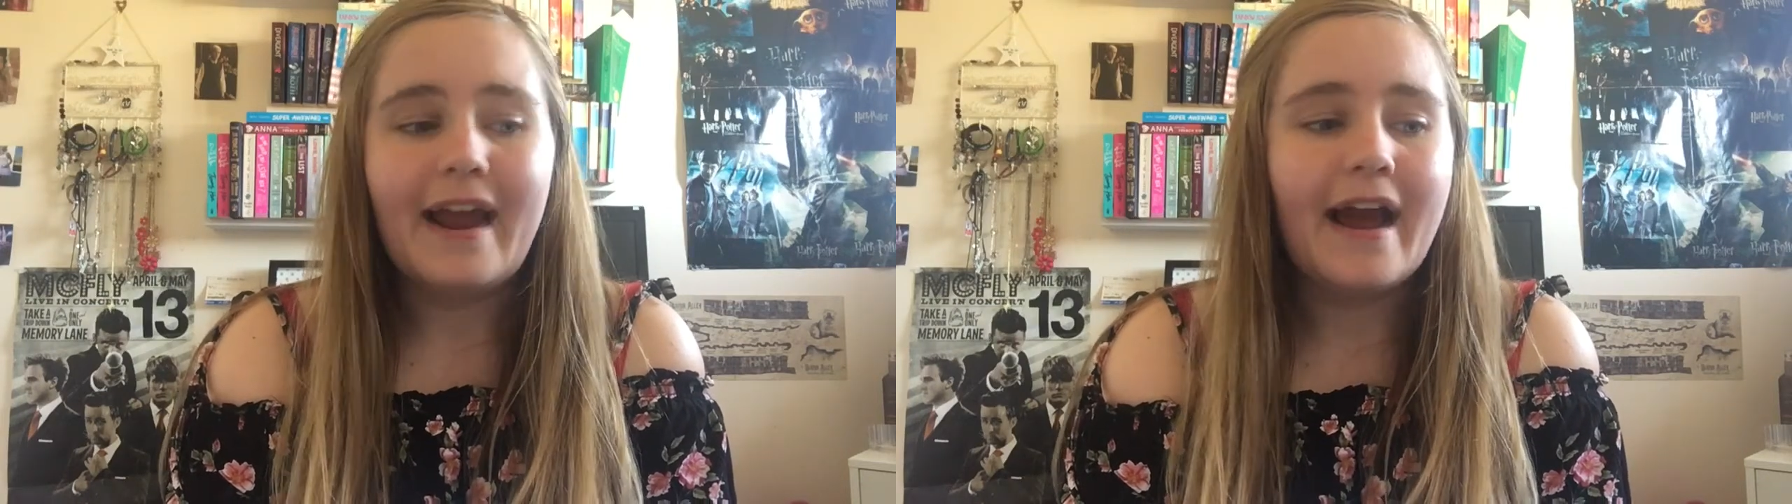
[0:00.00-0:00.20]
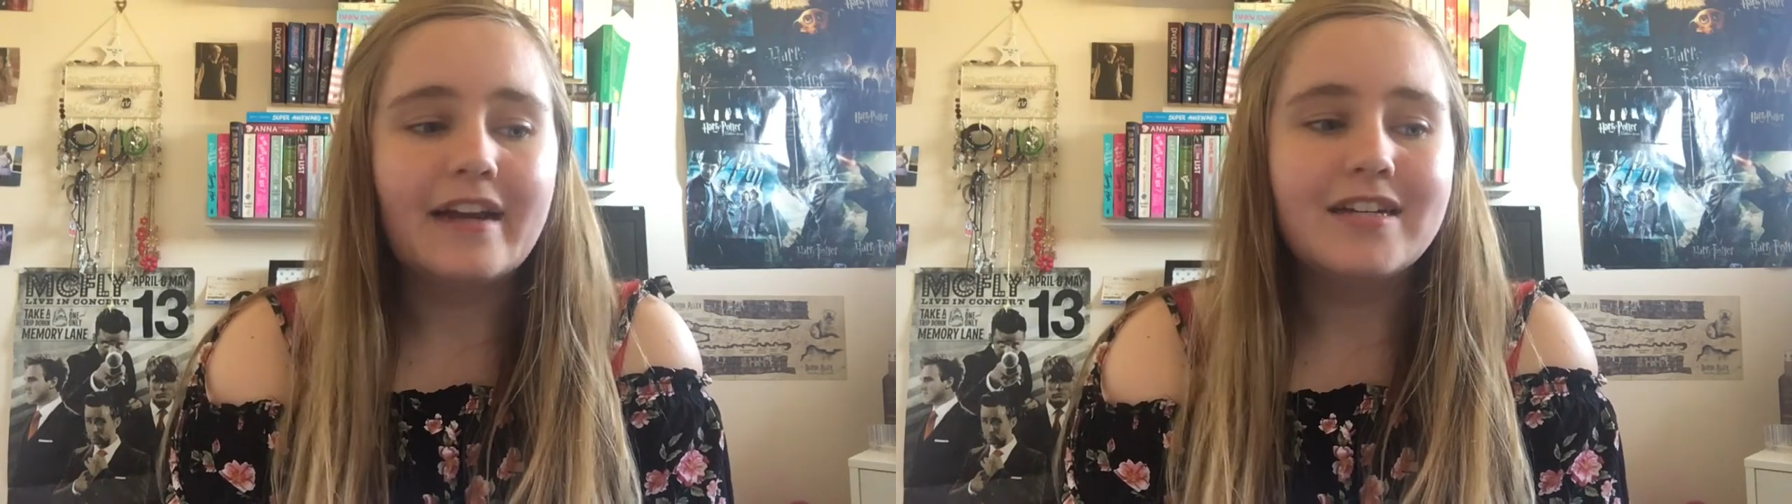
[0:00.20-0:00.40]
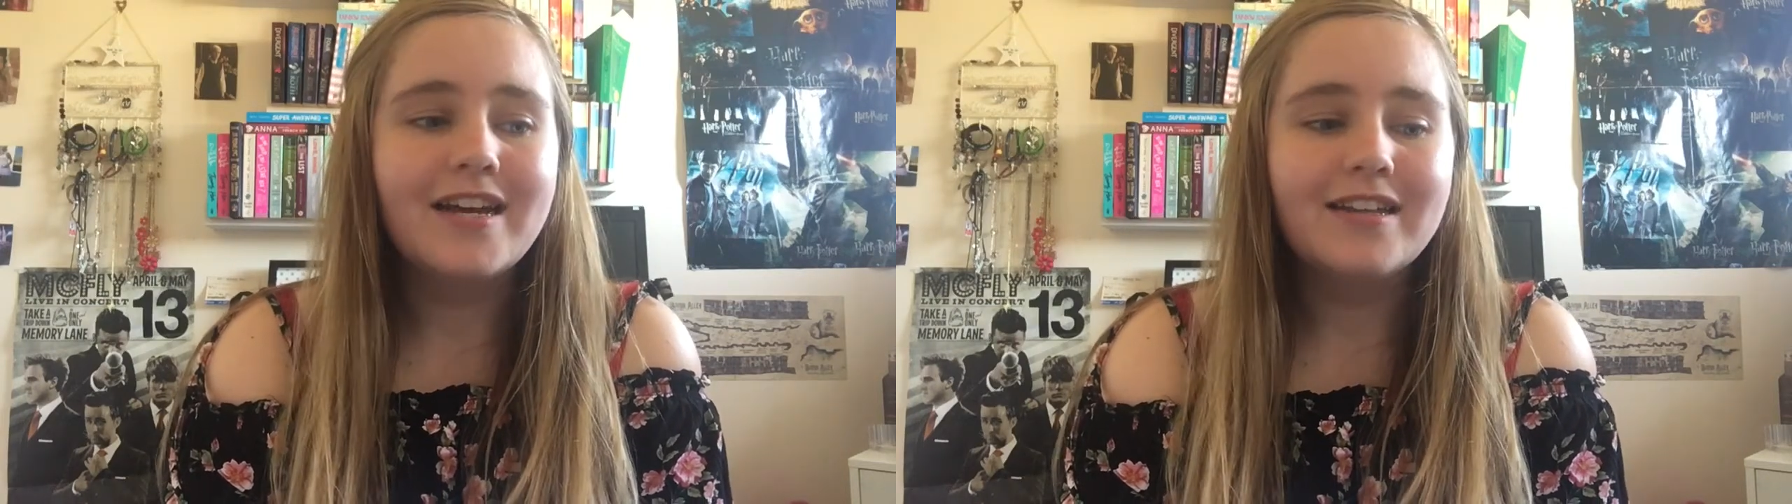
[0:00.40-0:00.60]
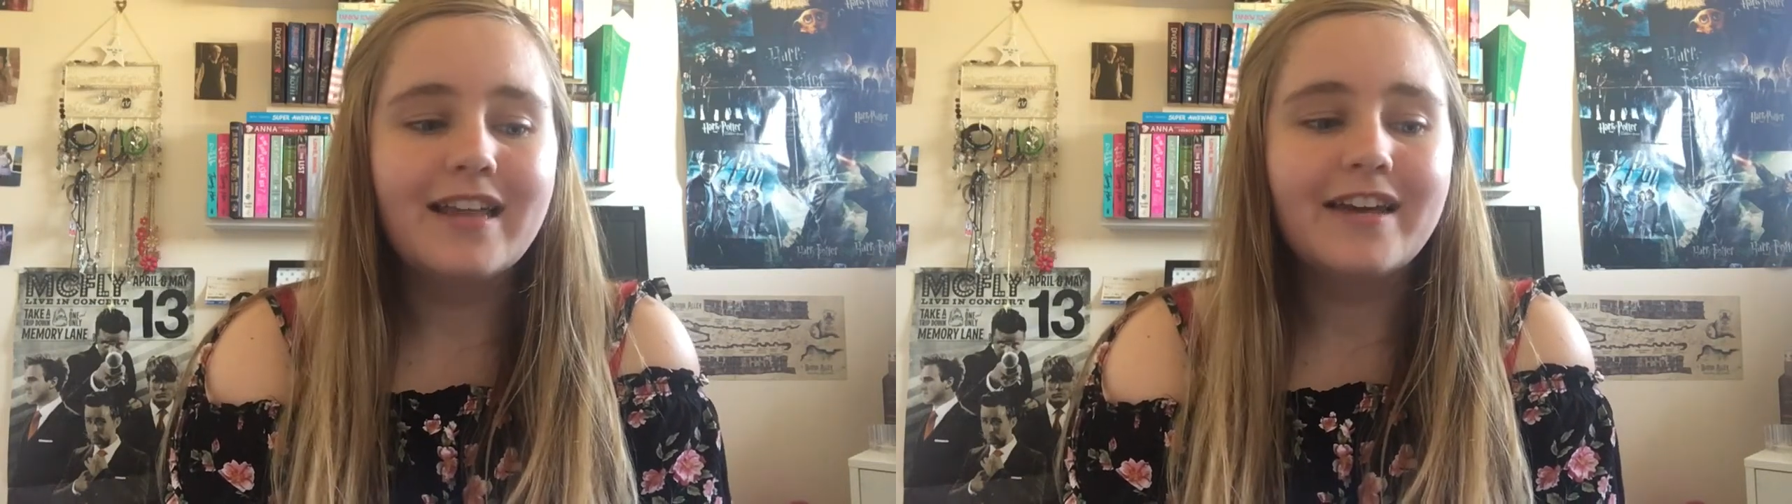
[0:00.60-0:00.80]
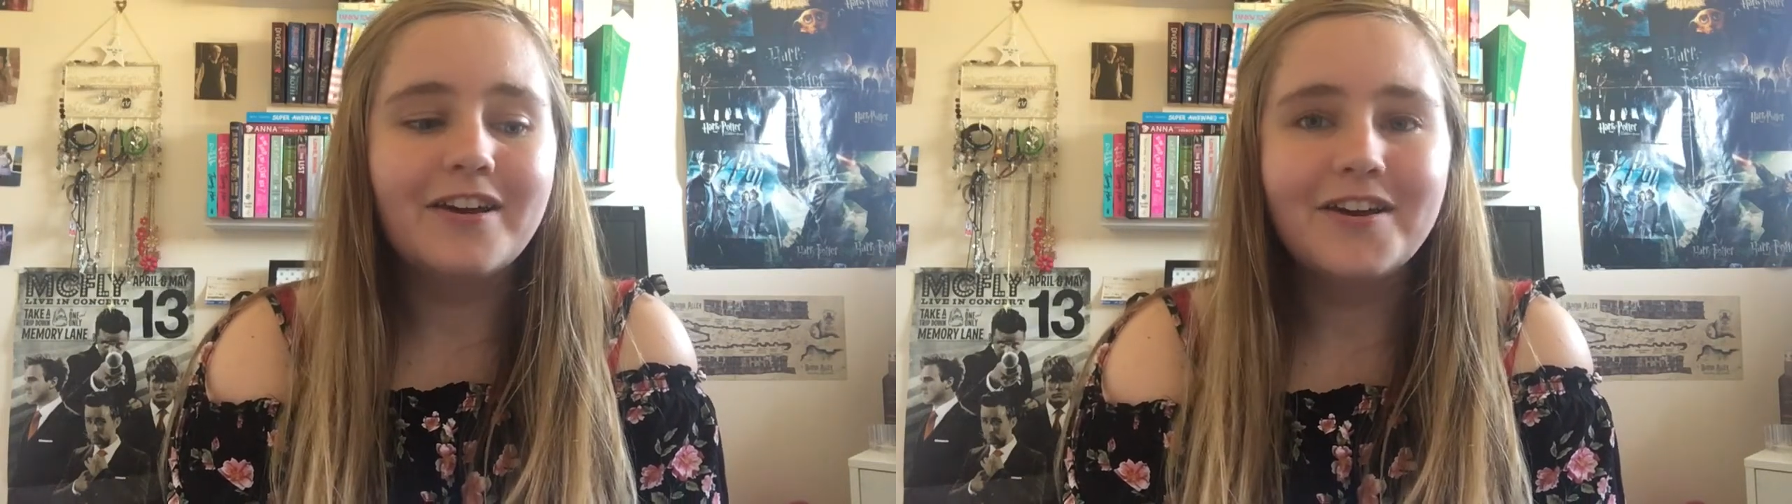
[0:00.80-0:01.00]
and
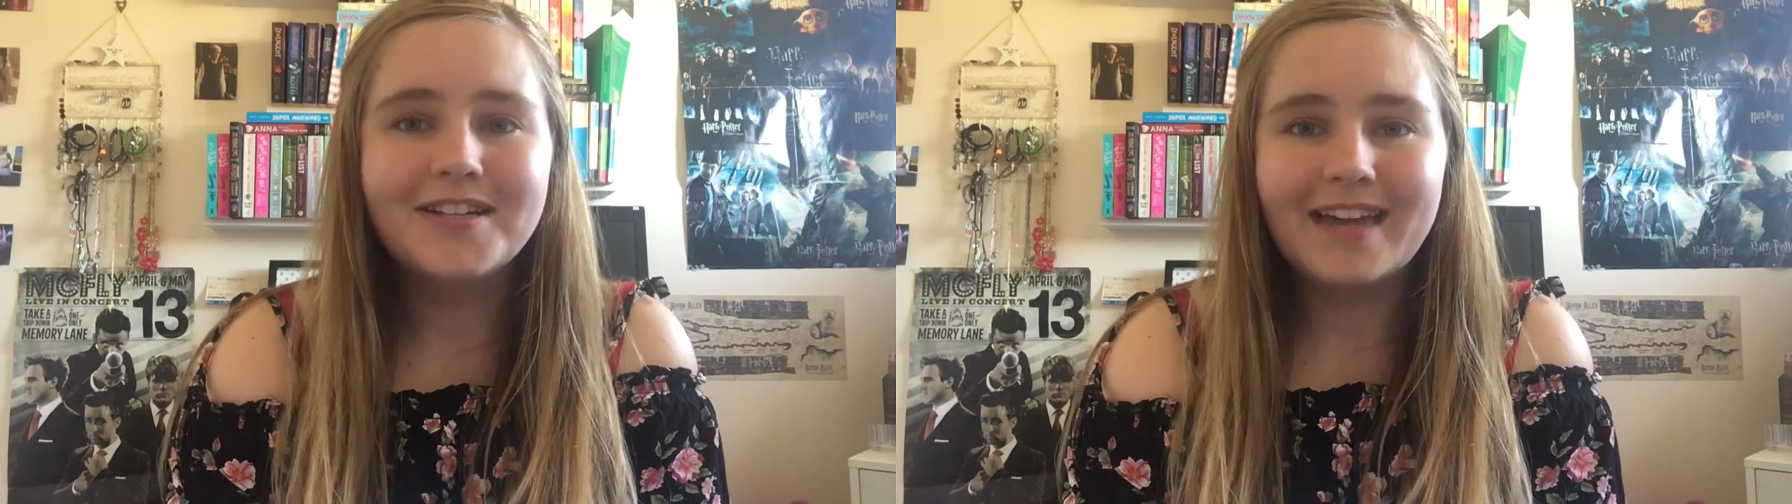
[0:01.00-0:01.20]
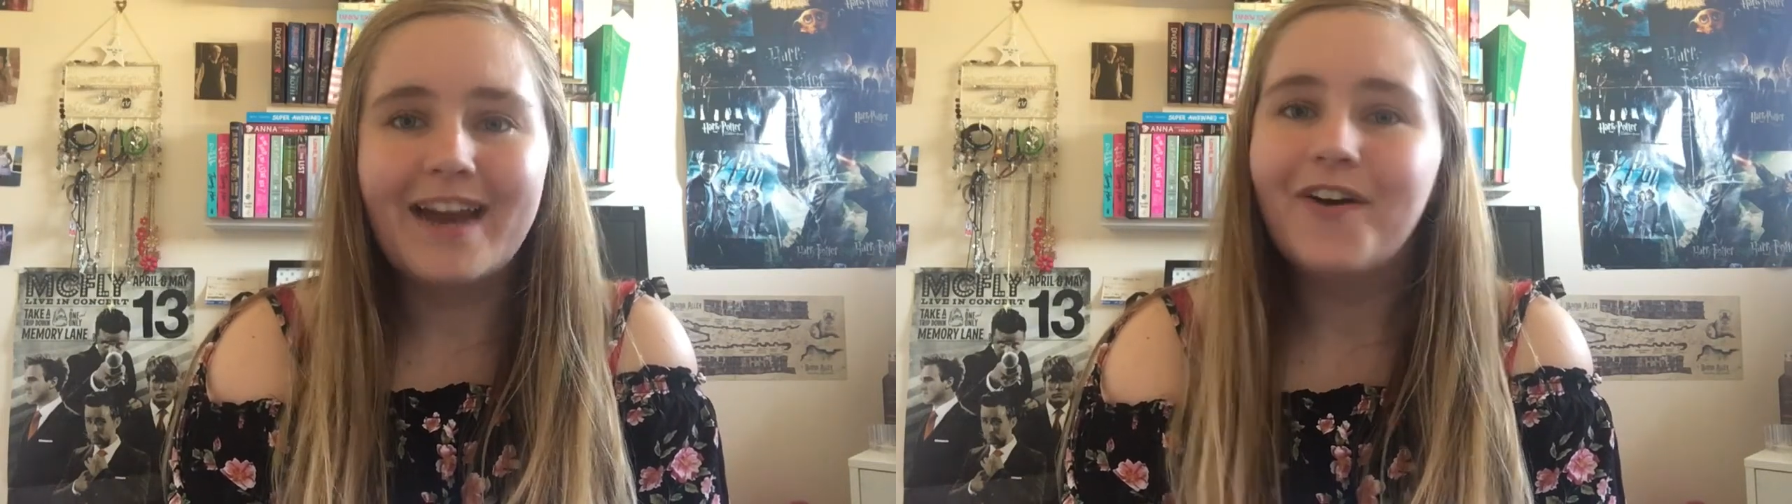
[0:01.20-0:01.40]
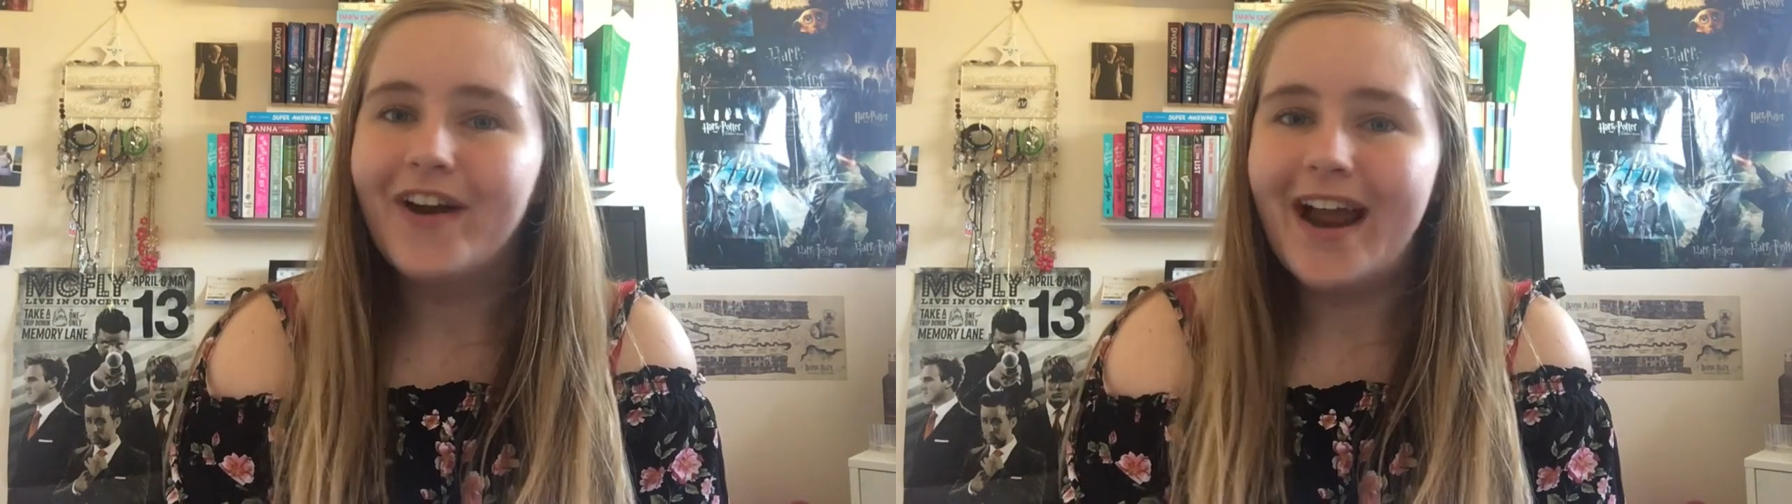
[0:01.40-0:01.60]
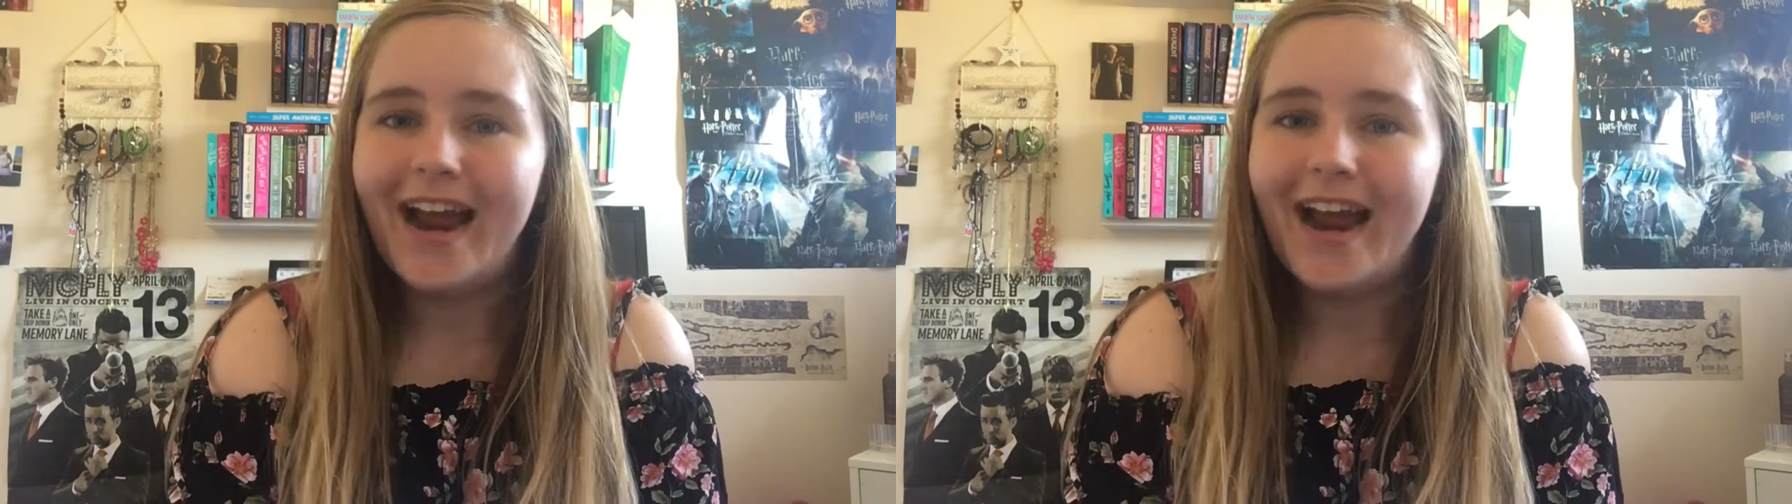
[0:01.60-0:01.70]
they could get quite